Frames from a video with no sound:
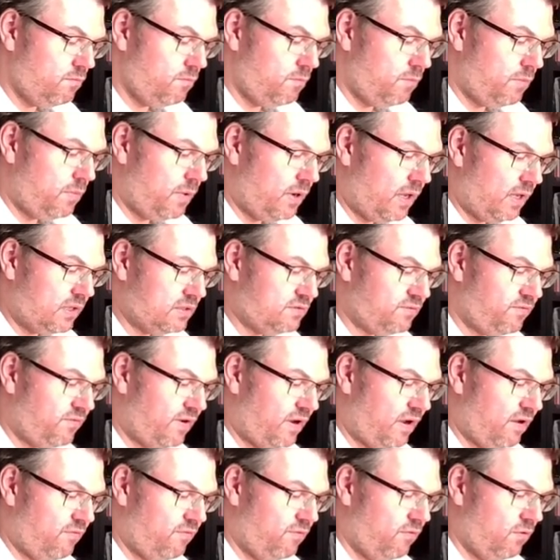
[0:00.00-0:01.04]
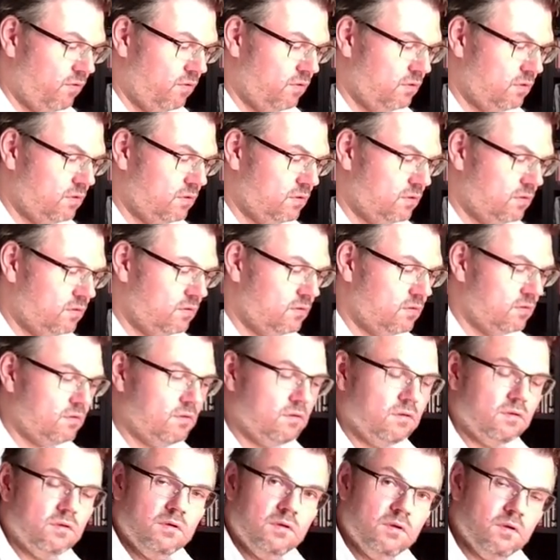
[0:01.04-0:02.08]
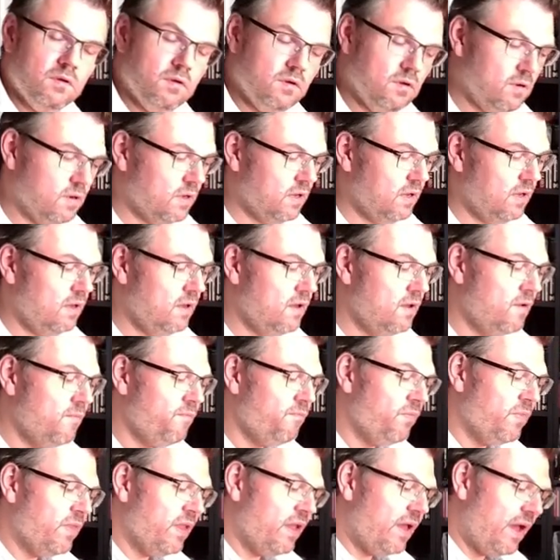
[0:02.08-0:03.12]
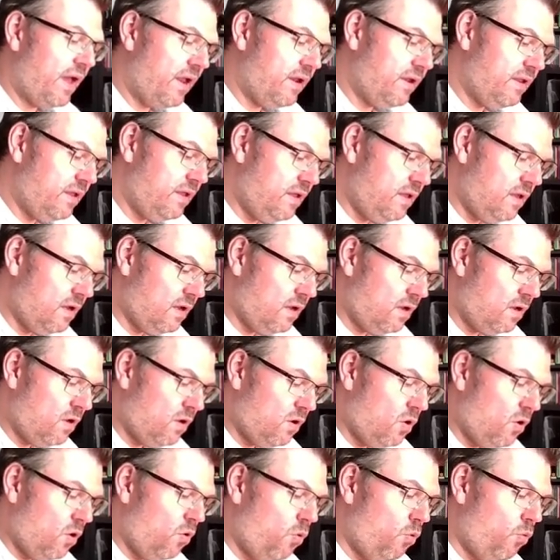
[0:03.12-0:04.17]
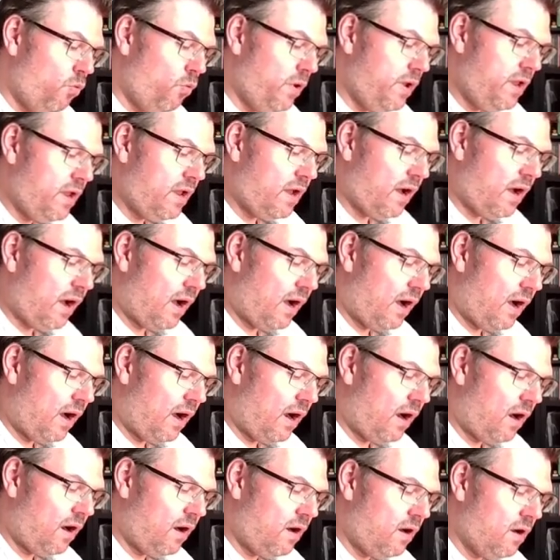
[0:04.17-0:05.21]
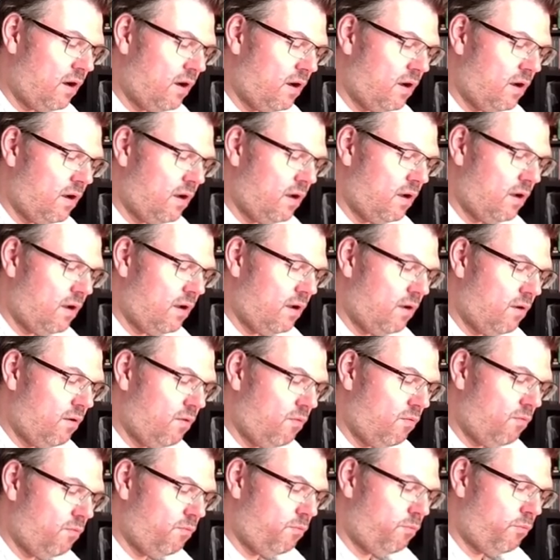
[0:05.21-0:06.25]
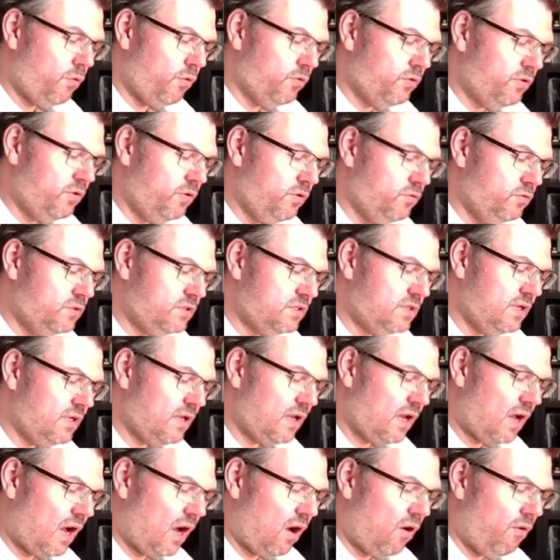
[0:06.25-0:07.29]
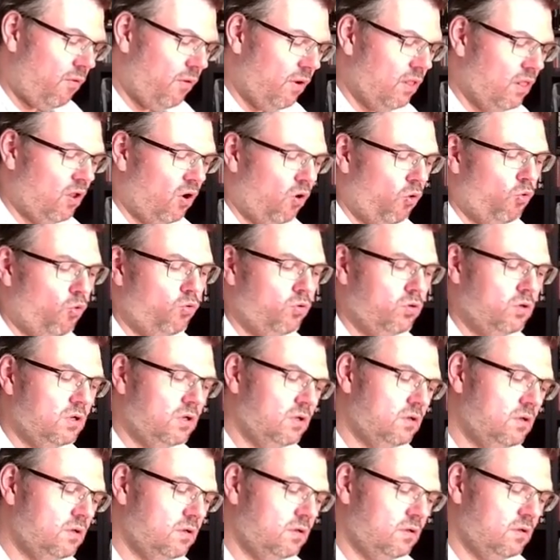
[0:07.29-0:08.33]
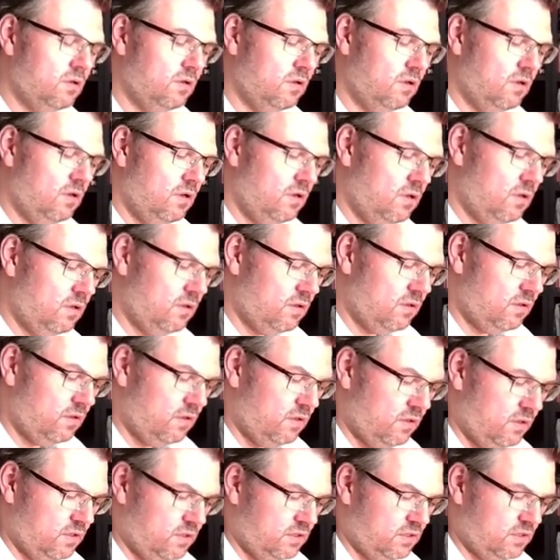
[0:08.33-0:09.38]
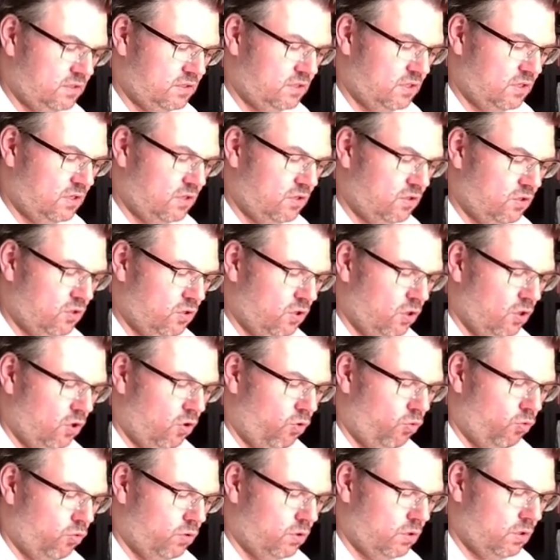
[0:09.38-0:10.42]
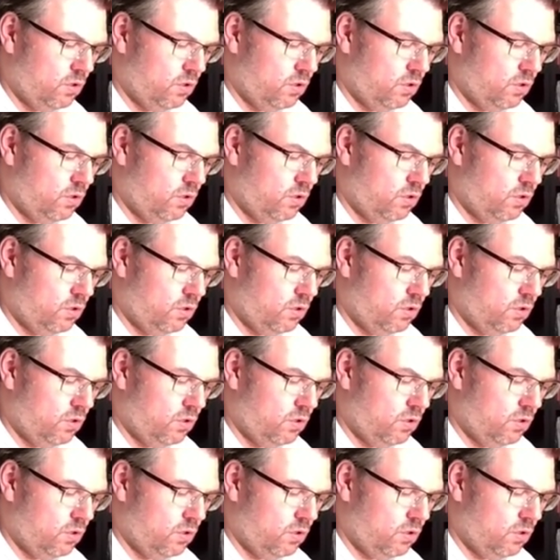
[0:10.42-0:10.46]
plus 5 volt okay and here we are producing our load yeah? this is the load